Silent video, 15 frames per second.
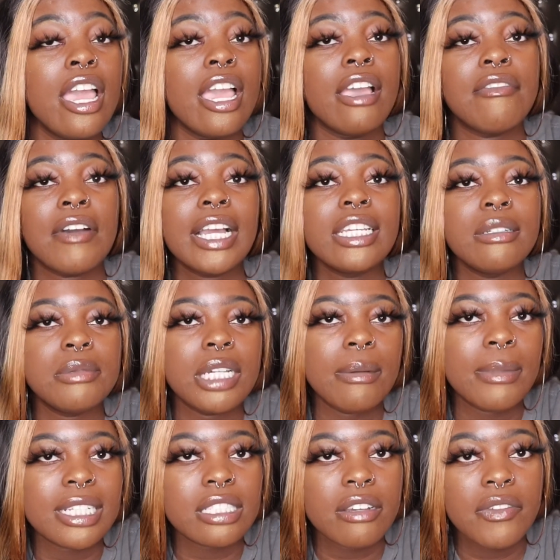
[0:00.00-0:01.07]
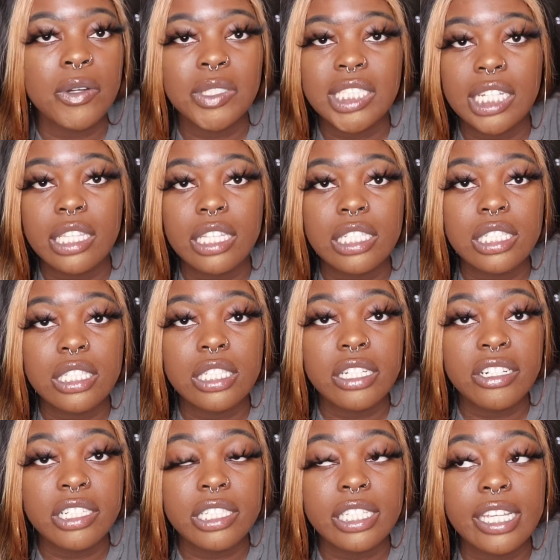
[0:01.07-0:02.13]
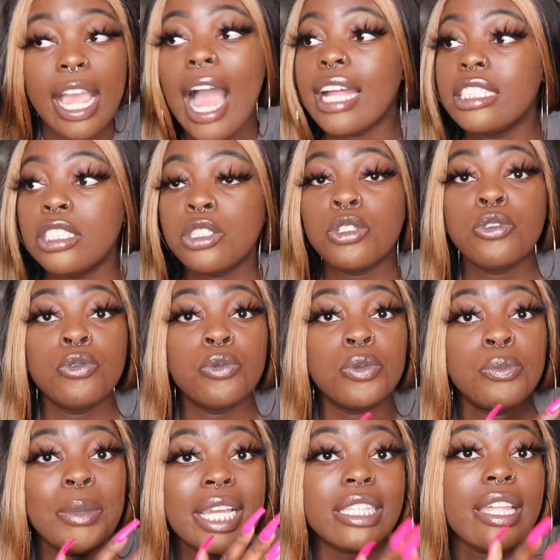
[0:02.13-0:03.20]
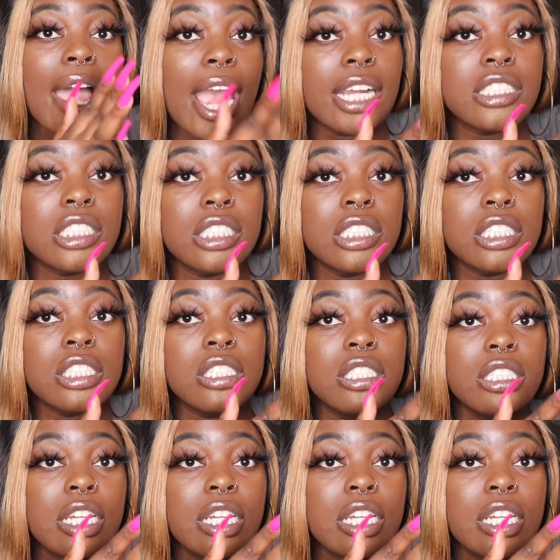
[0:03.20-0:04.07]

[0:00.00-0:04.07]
if i keep telling myself i'm gonna take this seriously i need to make the actions